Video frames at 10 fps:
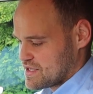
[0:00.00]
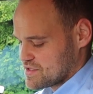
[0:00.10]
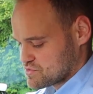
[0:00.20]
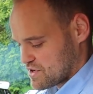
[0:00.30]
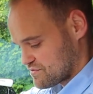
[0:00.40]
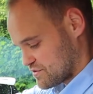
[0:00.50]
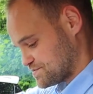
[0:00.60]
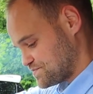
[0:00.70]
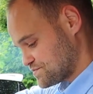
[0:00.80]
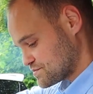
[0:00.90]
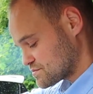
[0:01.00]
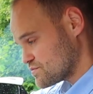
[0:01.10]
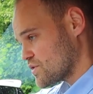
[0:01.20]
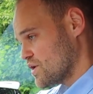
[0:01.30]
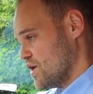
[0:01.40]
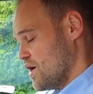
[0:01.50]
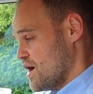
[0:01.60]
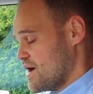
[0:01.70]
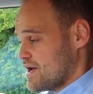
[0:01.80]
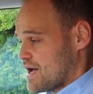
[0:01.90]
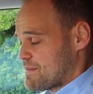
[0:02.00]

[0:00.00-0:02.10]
in the Swift. I